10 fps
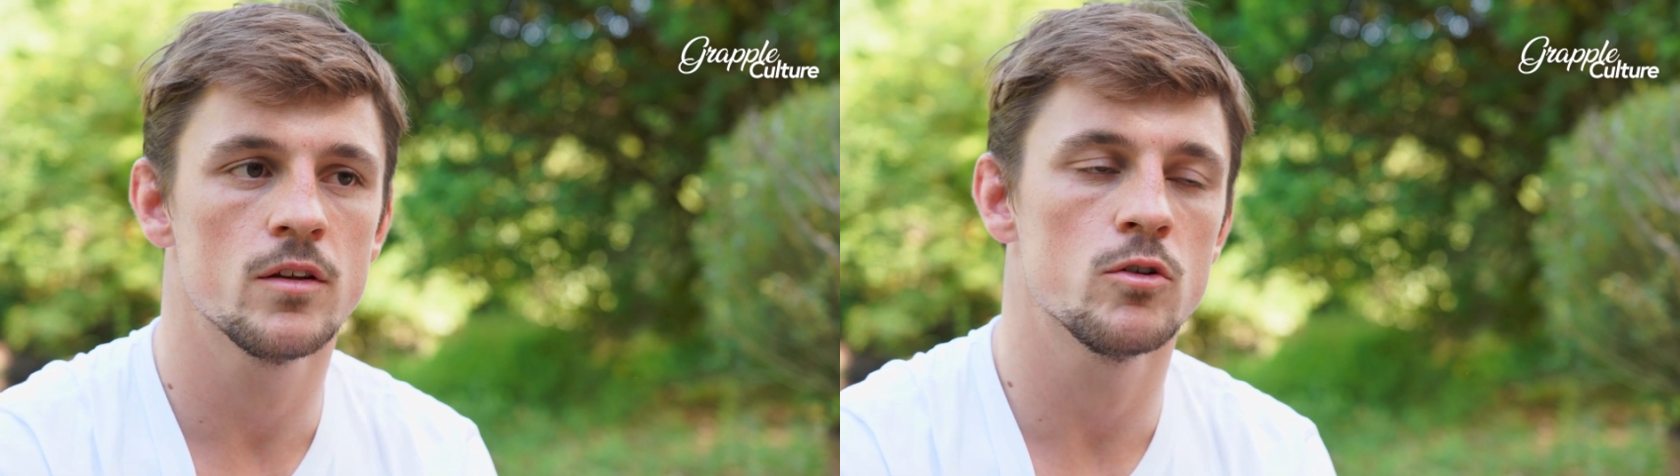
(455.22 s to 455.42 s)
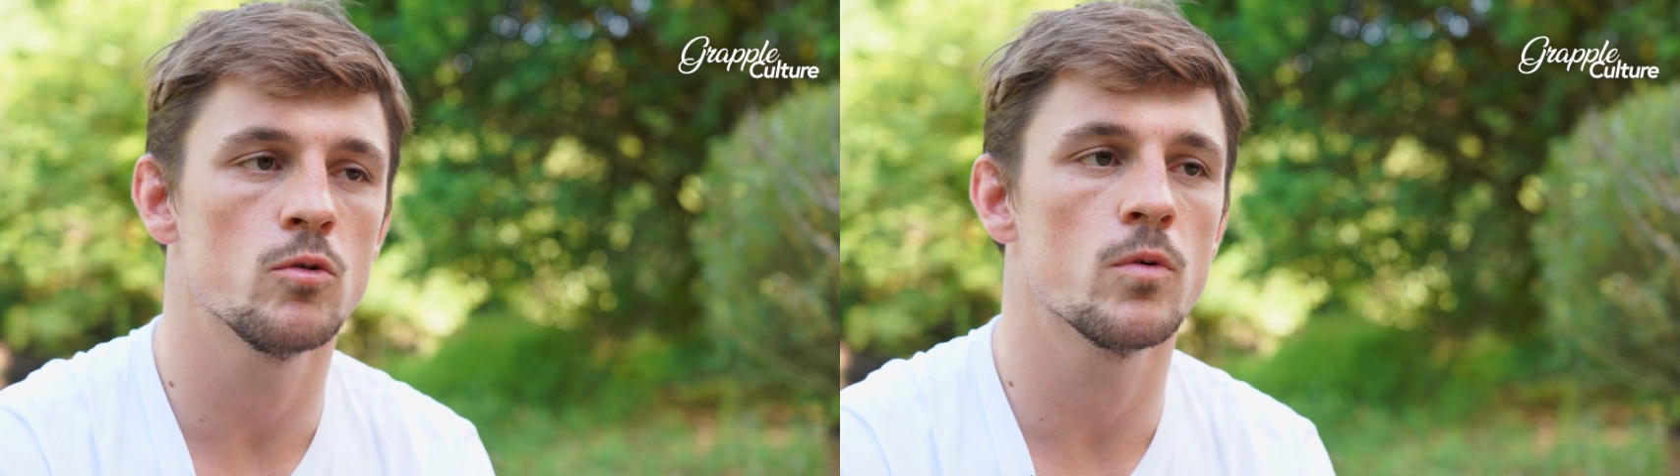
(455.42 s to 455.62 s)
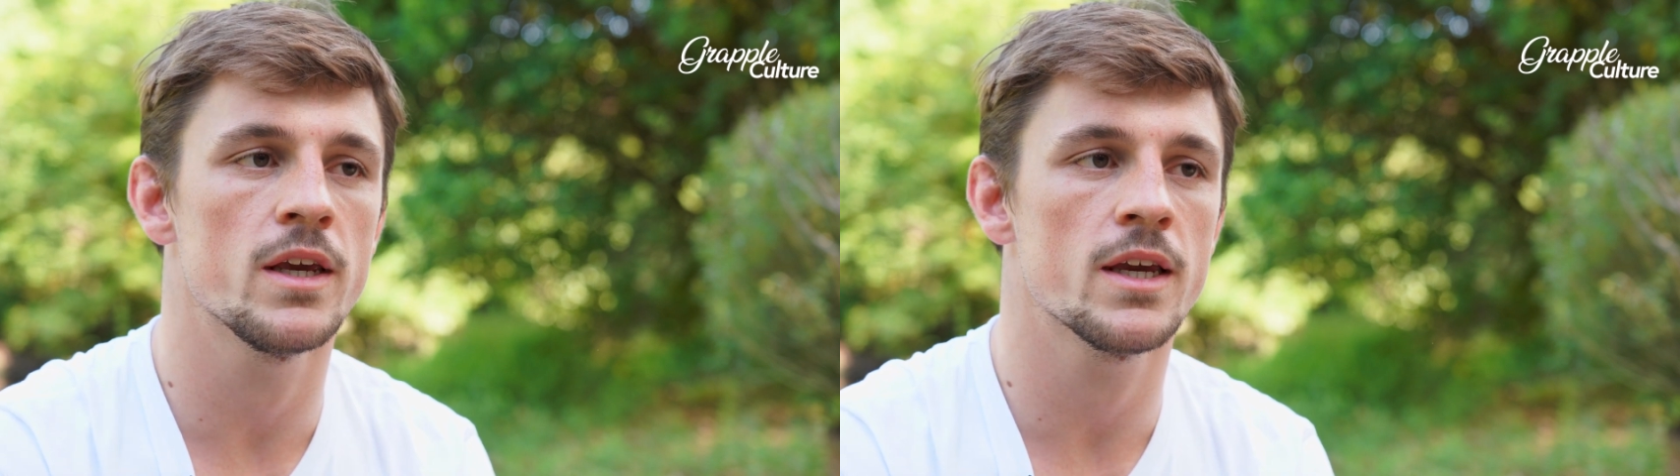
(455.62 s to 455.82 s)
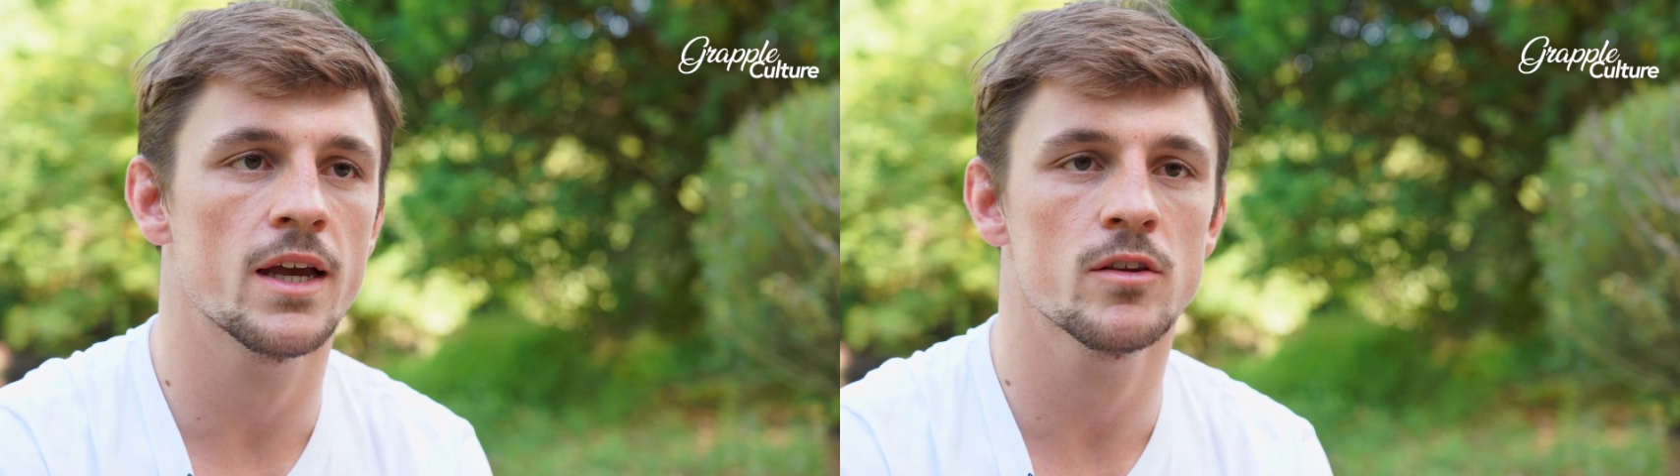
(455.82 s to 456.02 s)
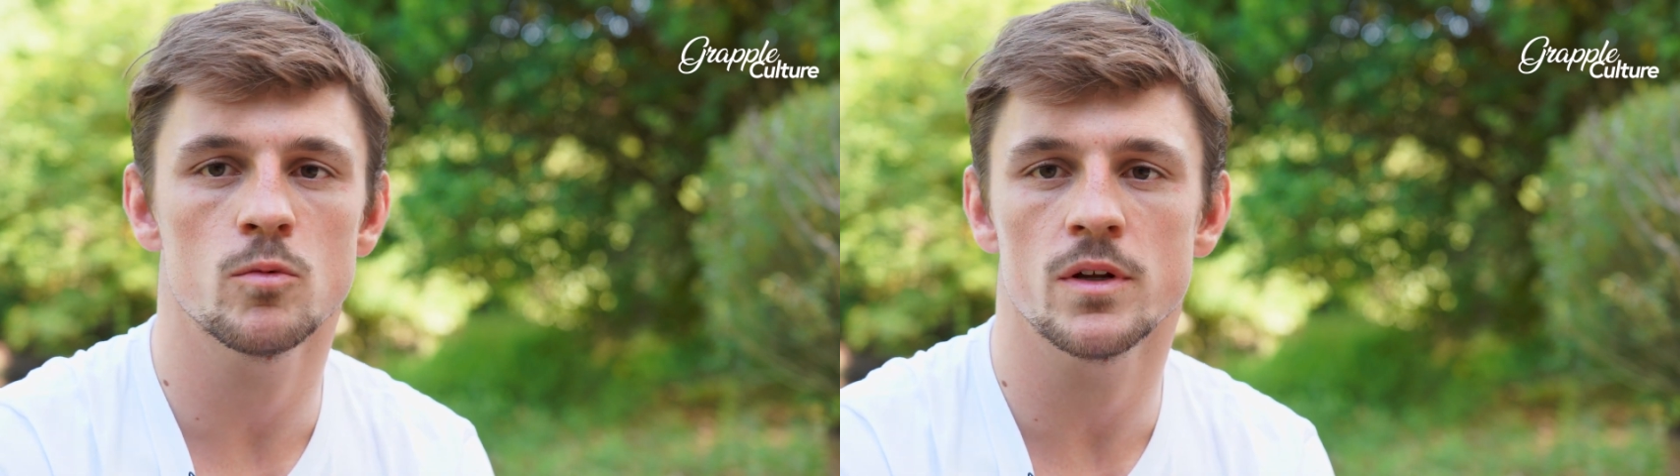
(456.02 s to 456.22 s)
do what he
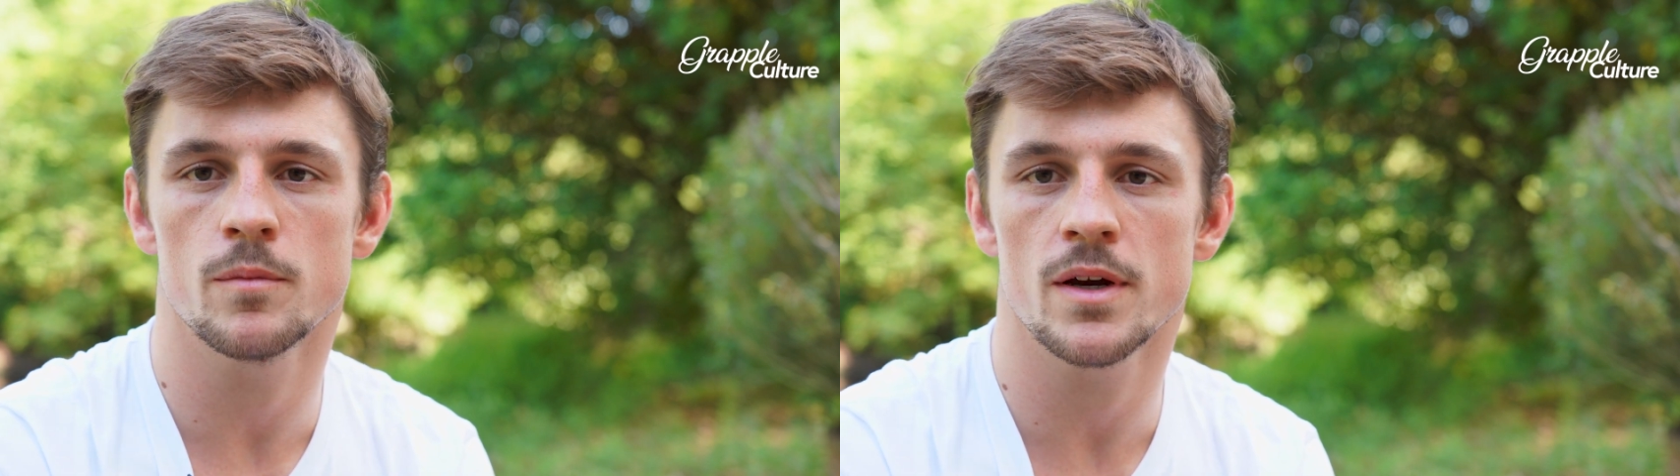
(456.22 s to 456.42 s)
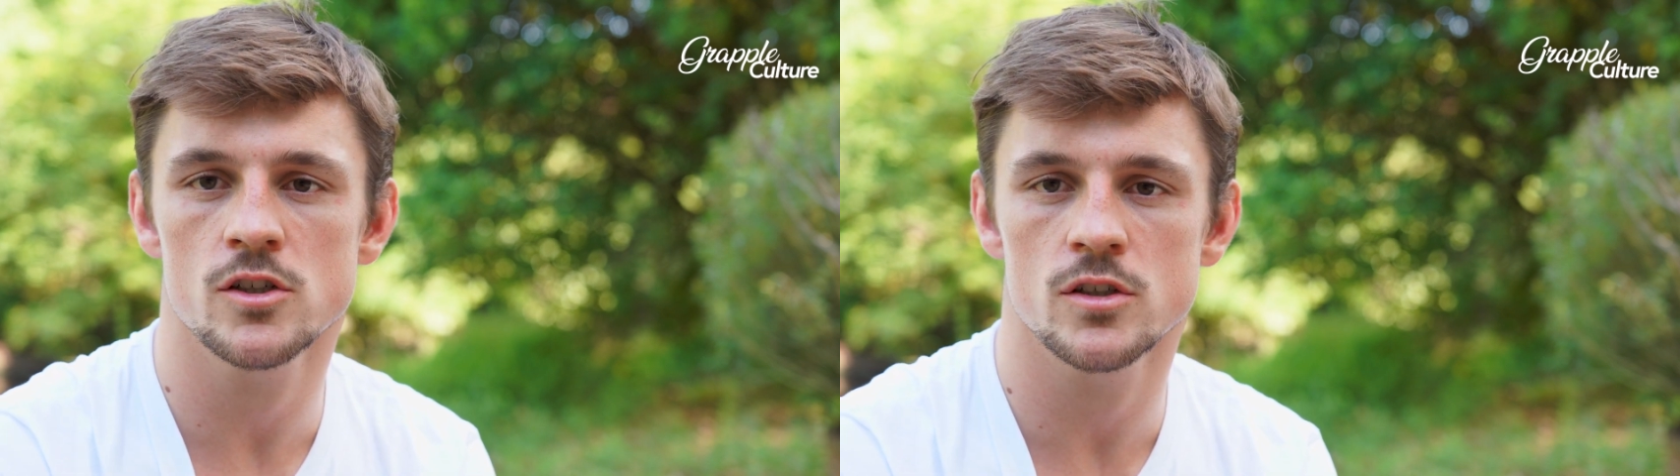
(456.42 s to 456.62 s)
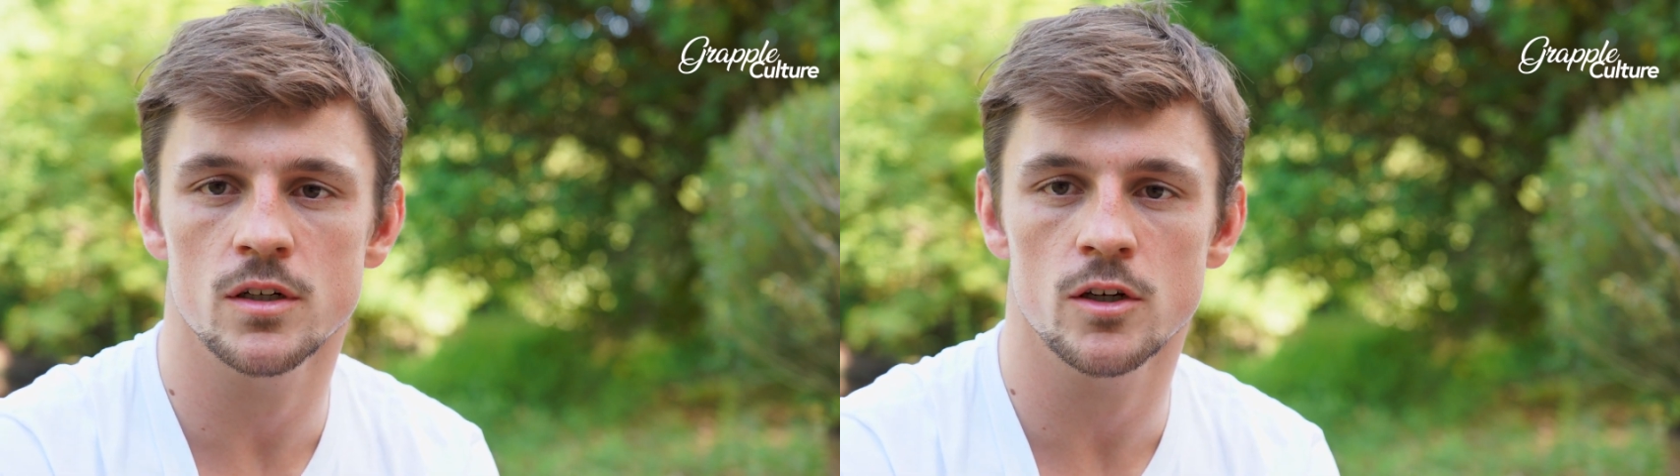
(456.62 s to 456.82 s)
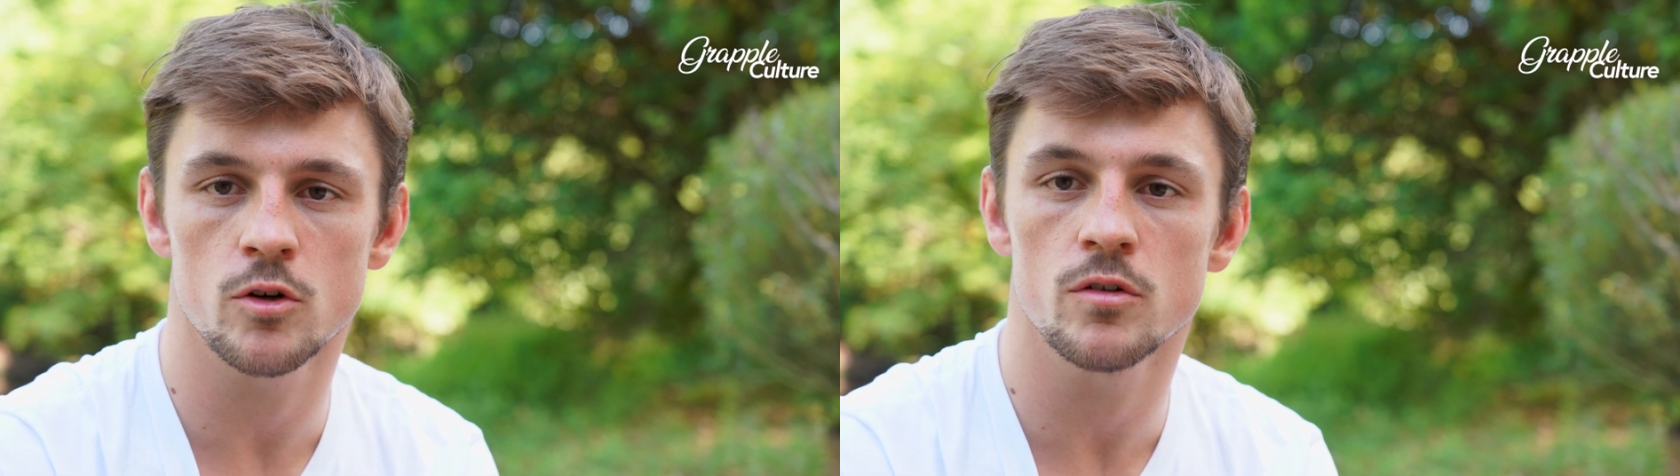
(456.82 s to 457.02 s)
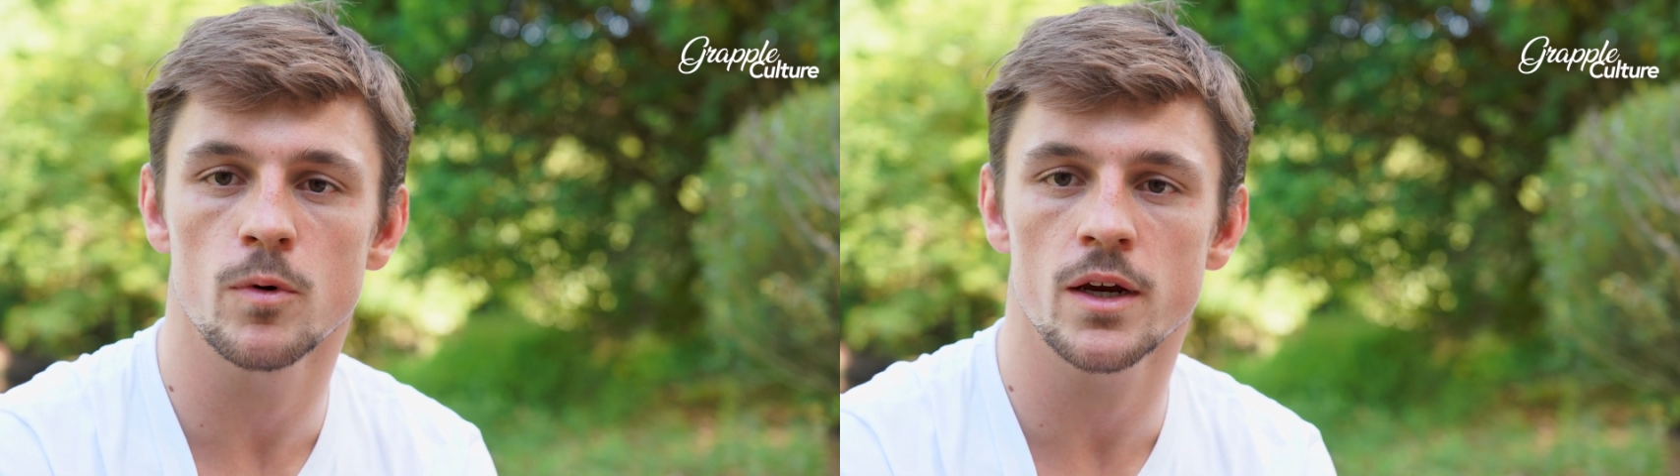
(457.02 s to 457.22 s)
can to win the match in a
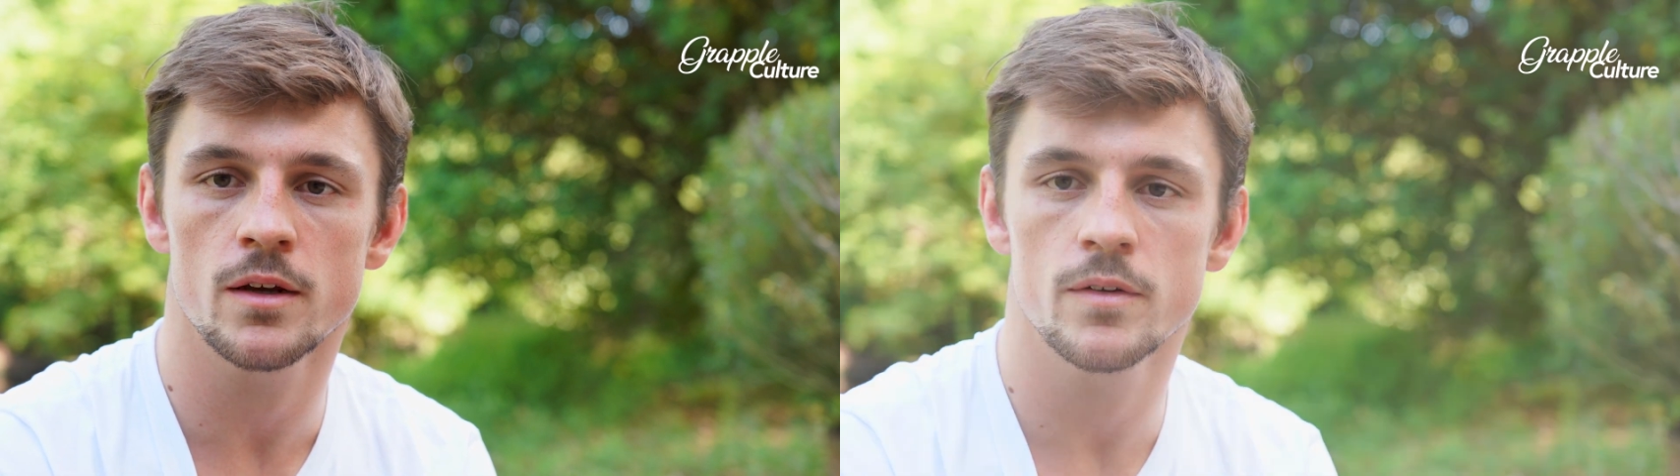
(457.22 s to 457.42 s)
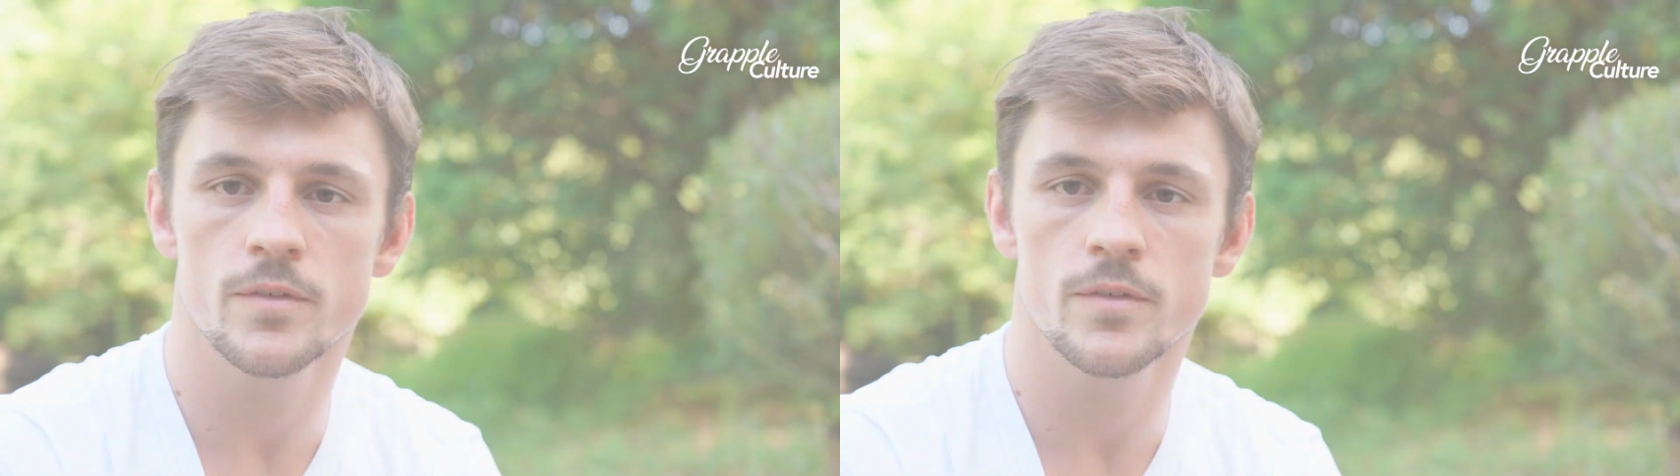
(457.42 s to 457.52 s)
good way.